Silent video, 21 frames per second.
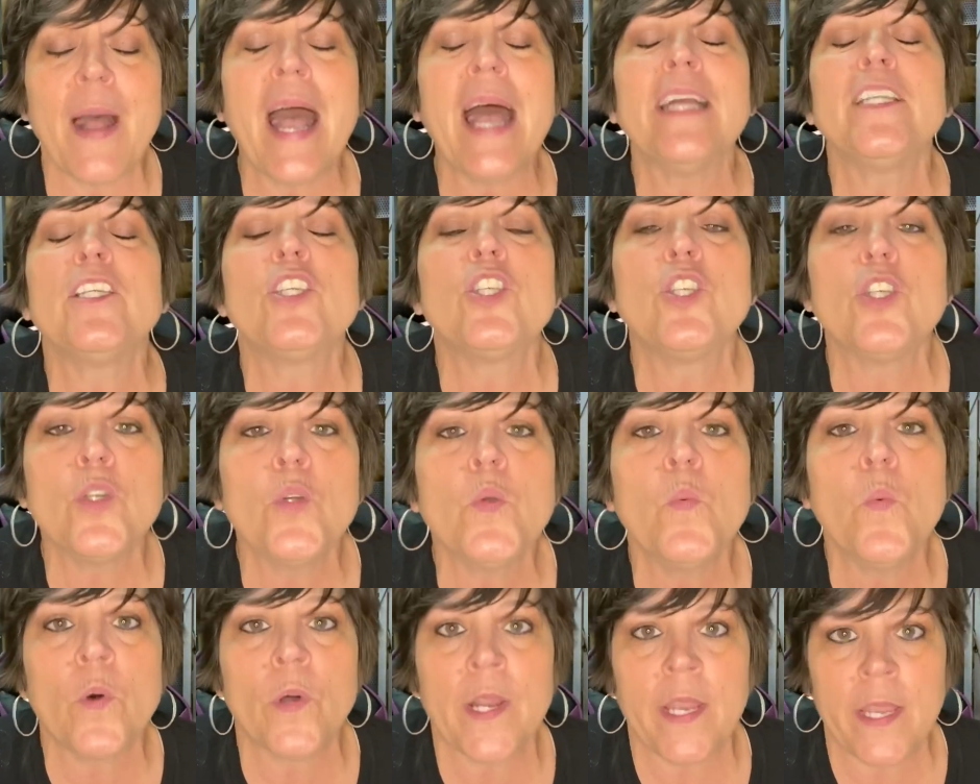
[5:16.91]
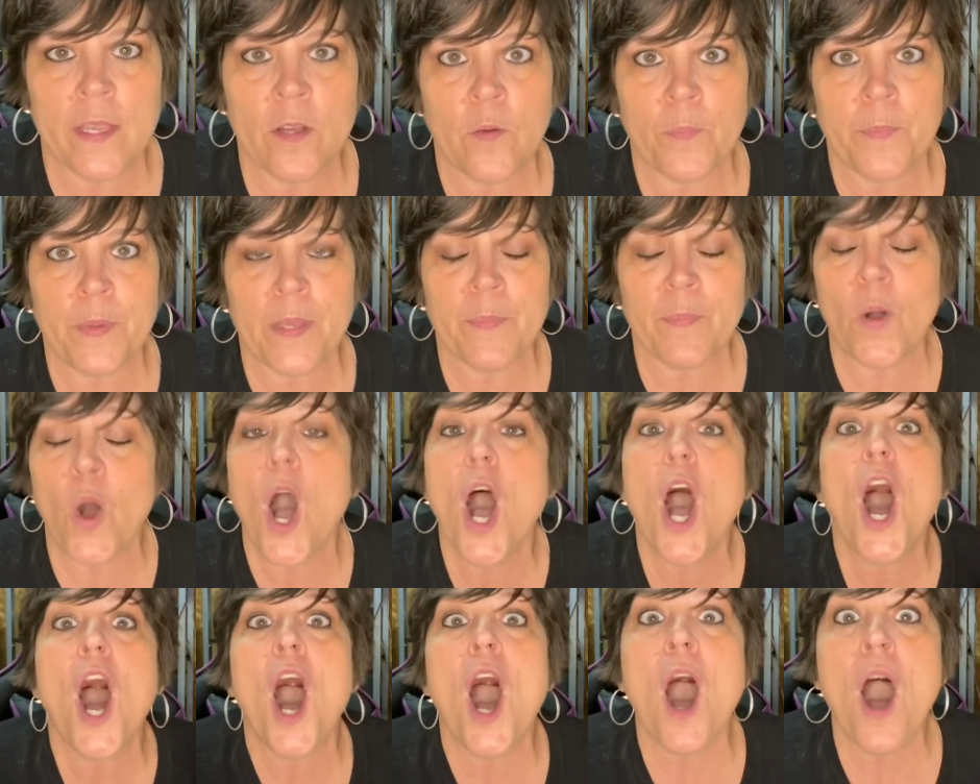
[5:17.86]
I do want to help people,
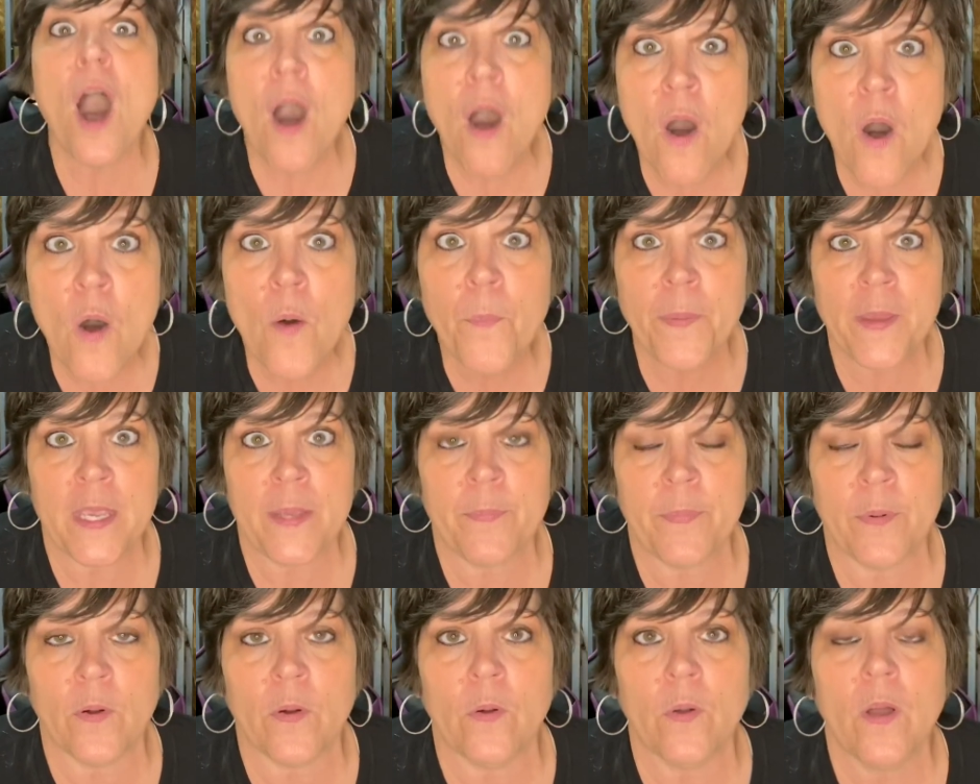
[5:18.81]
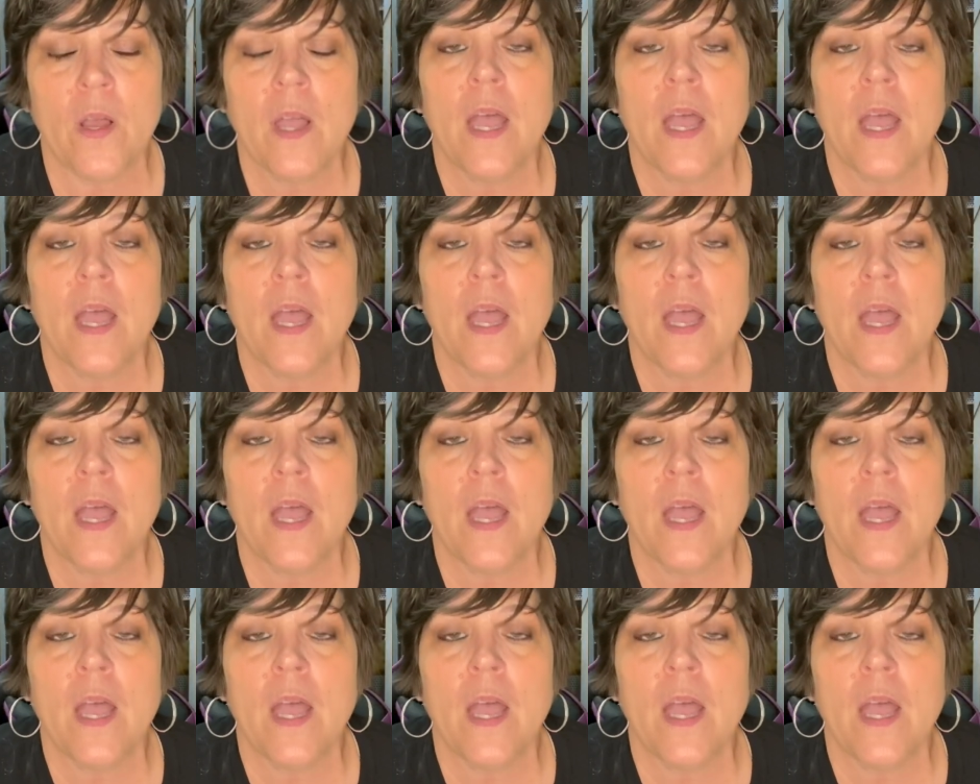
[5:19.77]
all people.